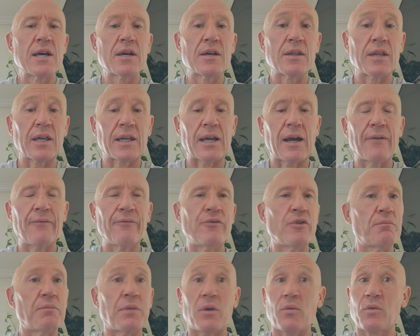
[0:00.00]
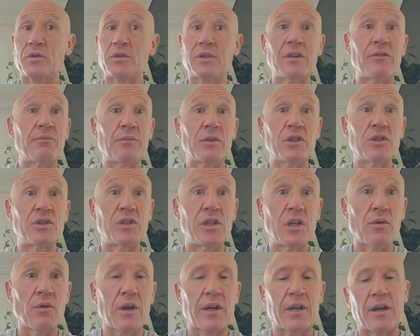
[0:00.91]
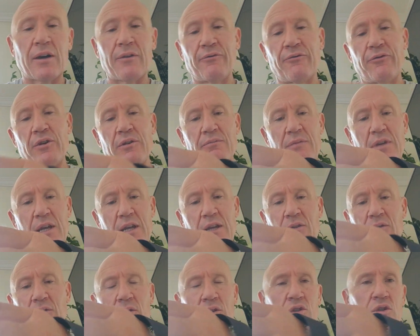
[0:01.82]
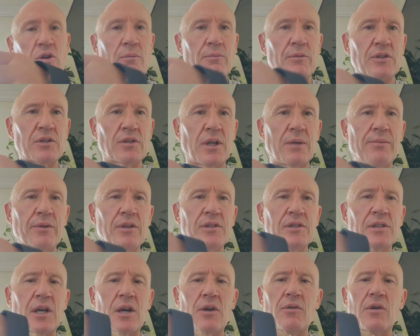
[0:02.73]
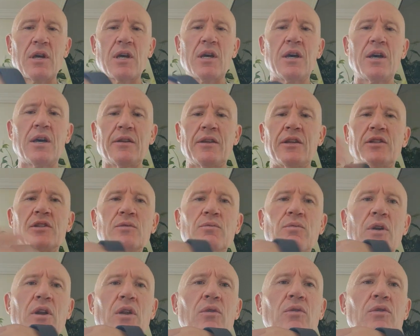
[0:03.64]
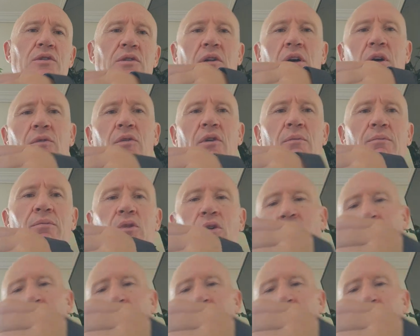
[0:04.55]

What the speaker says: the comfort, but it was giving me zero comfort and stopped me sleeping. So this is what it looks like when I put